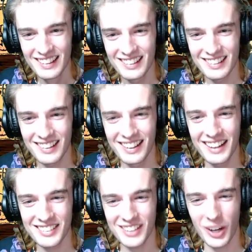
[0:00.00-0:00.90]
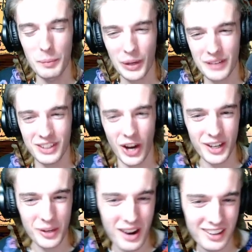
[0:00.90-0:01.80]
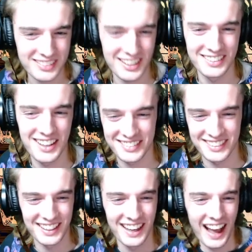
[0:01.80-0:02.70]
Oh, he gets to go and pick whatever card he wants now, doesn't he?